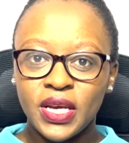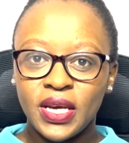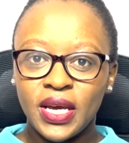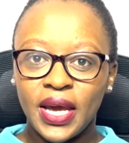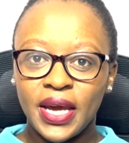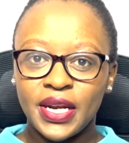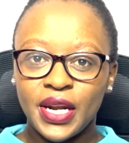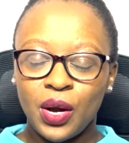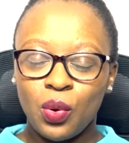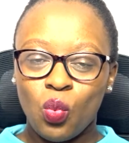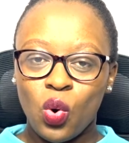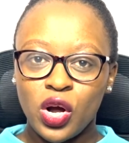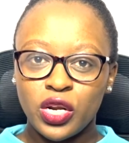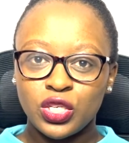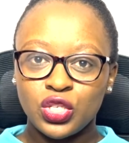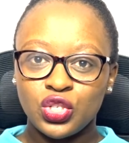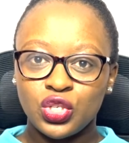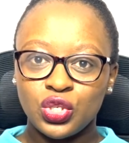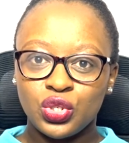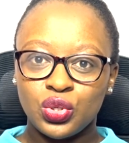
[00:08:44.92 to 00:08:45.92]
and I
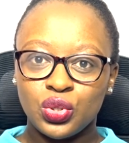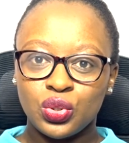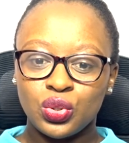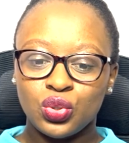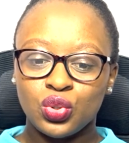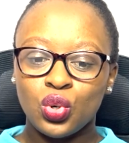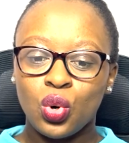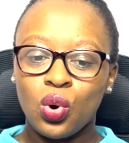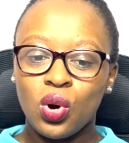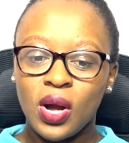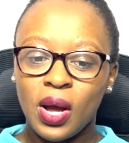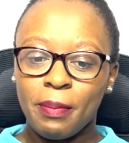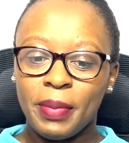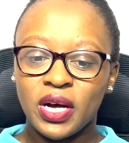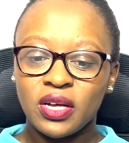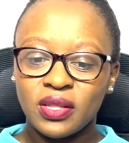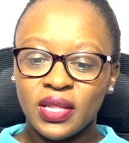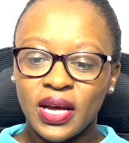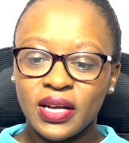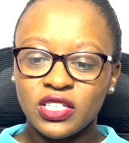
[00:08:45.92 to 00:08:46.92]
want you to talk
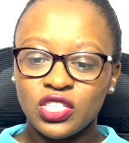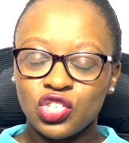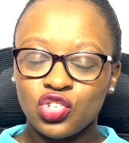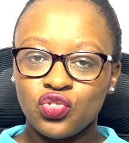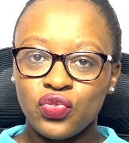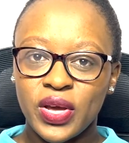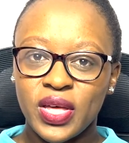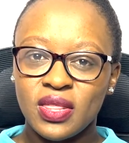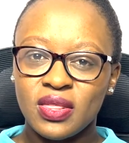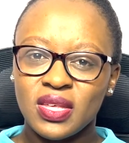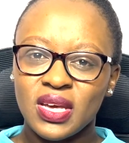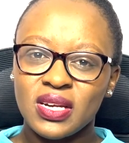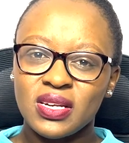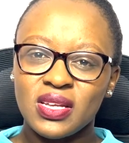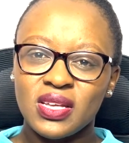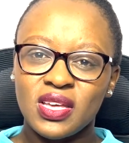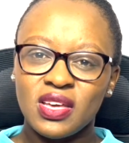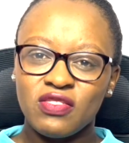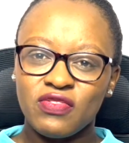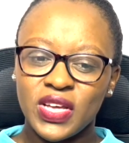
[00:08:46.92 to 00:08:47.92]
about that strength
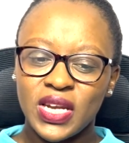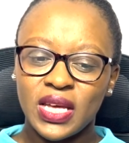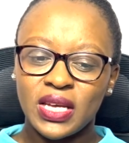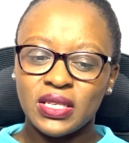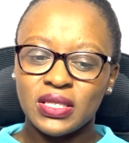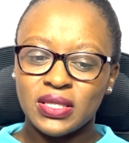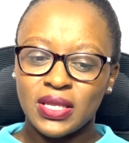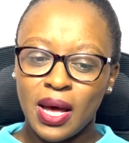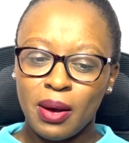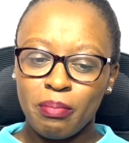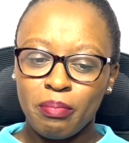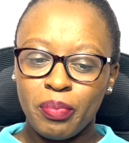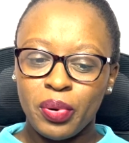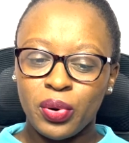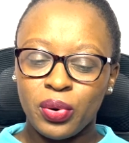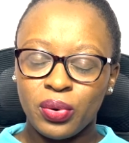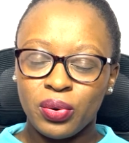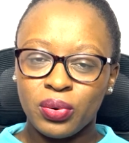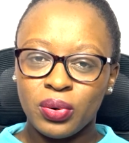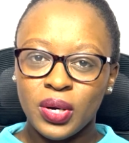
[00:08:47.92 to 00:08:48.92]
and give an
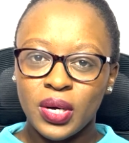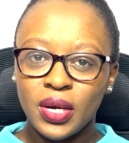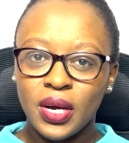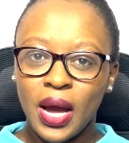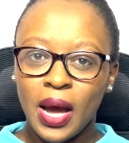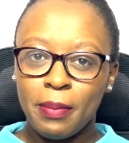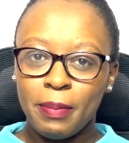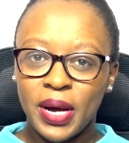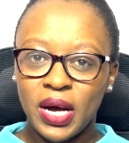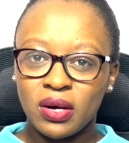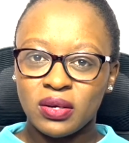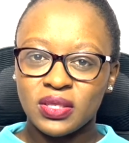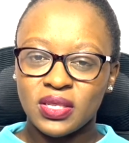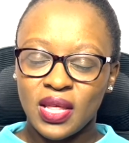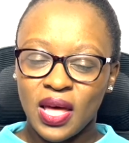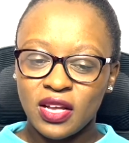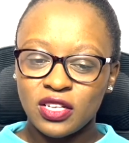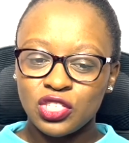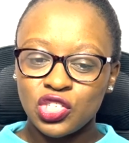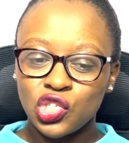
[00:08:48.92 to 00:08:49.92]
example about
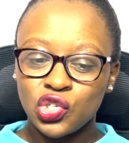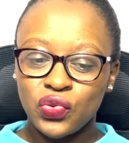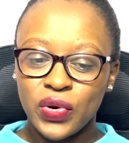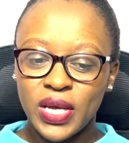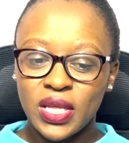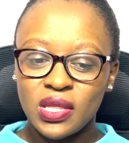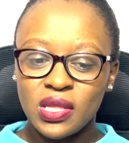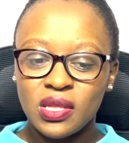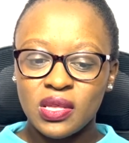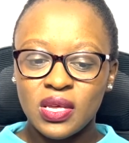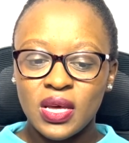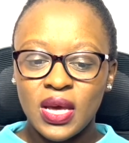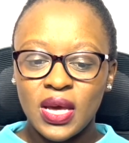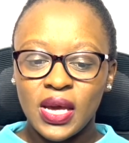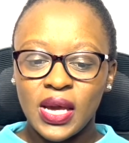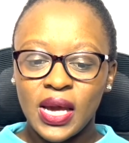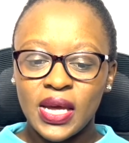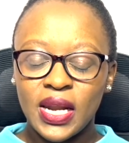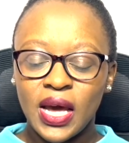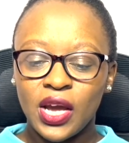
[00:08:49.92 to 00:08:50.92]
that strength.
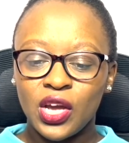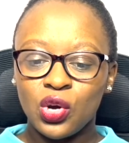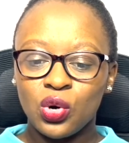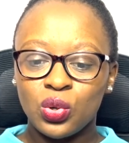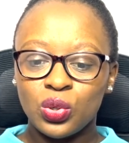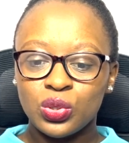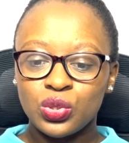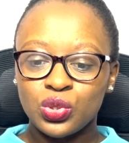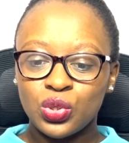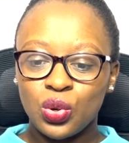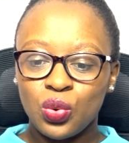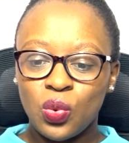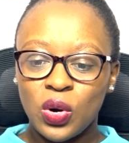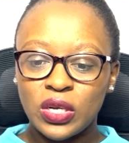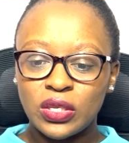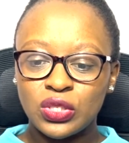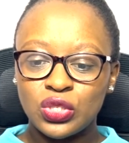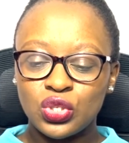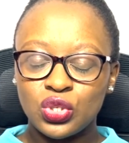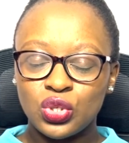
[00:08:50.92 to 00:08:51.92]
And I also
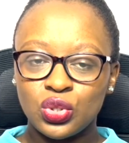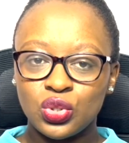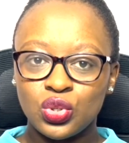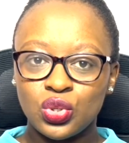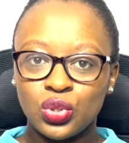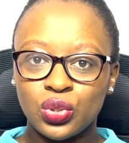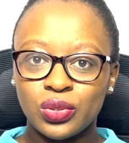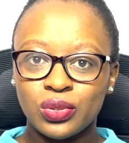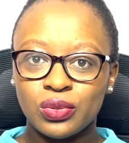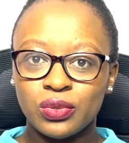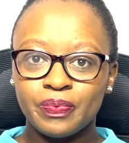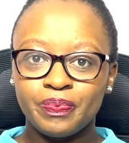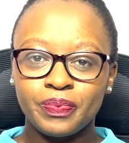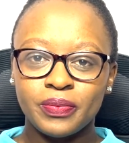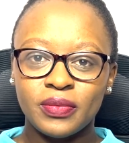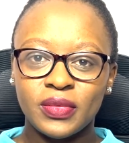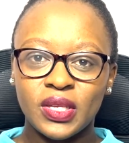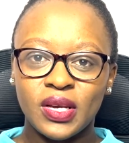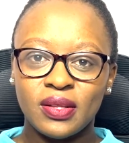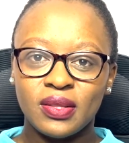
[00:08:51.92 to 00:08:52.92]
want you to
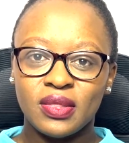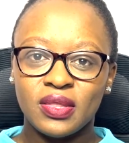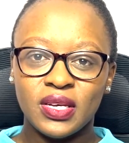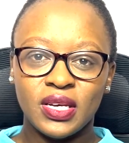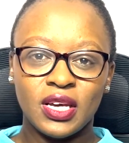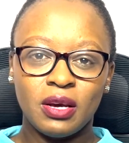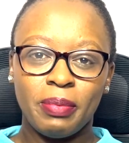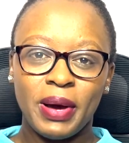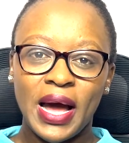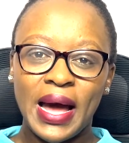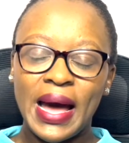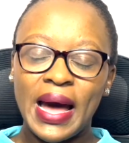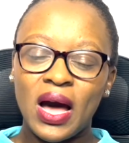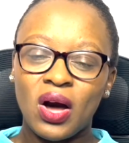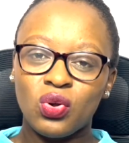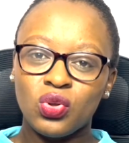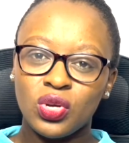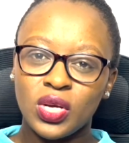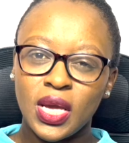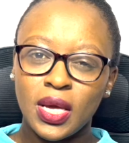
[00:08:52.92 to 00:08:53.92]
think about how
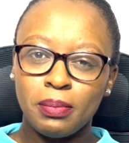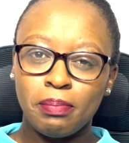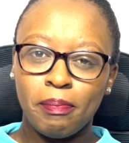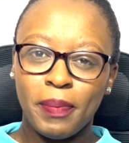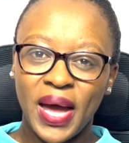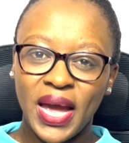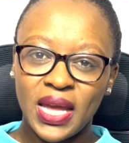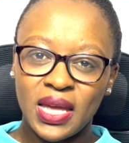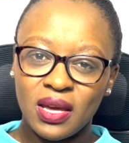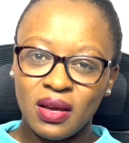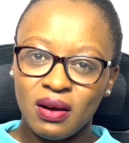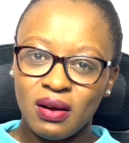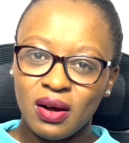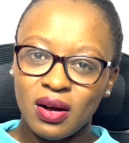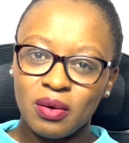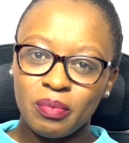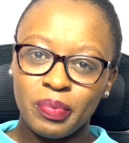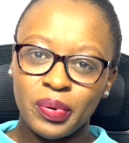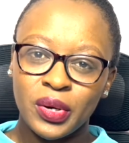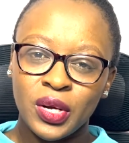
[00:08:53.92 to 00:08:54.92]
you can back it
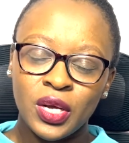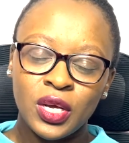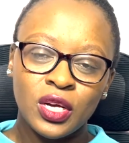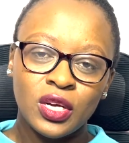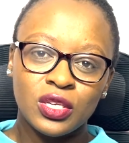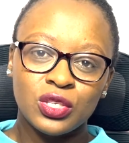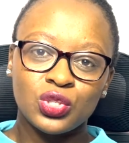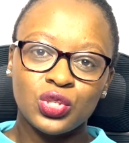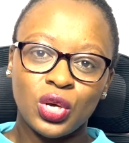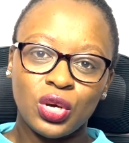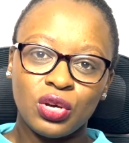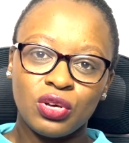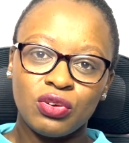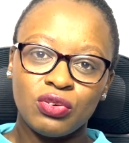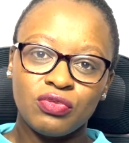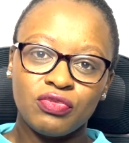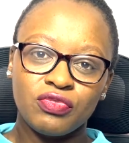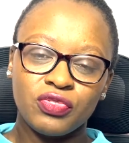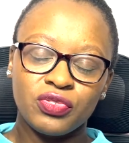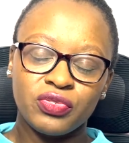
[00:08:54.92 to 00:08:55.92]
up. So
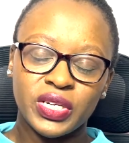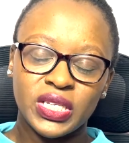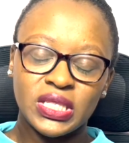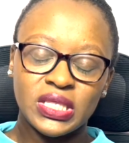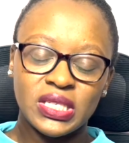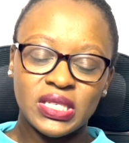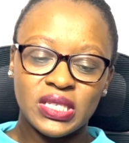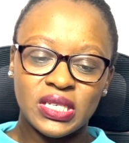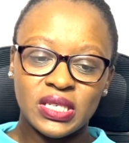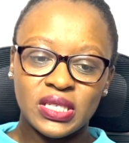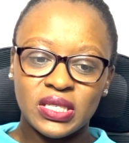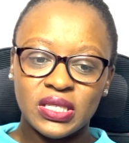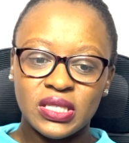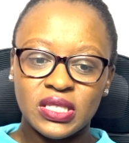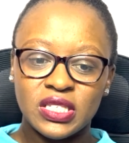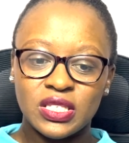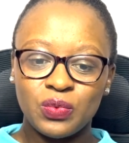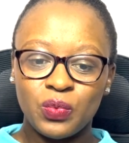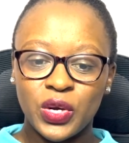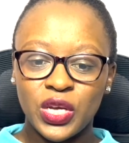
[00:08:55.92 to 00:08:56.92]
for
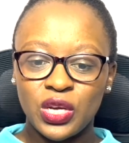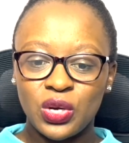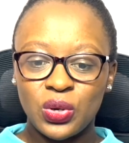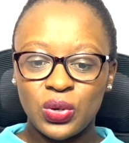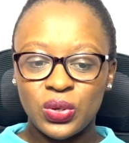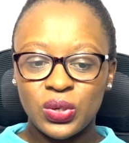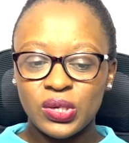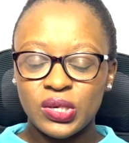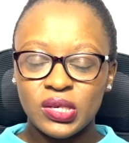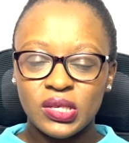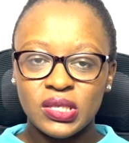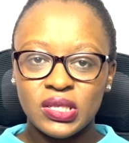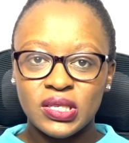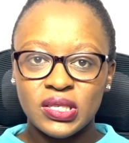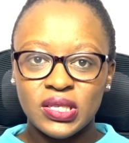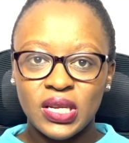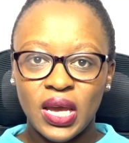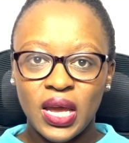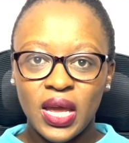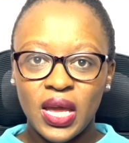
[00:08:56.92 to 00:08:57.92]
instance, we could
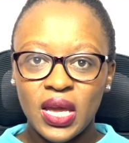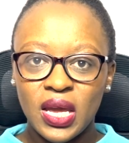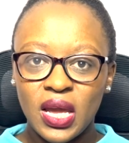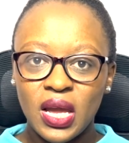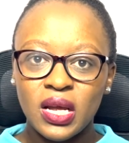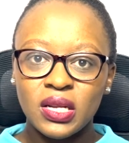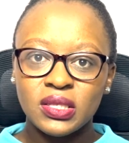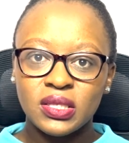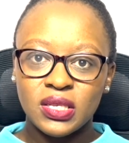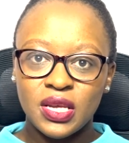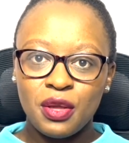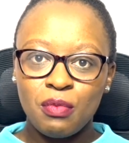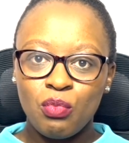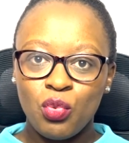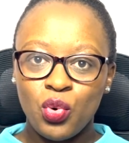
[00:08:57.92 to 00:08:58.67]
say team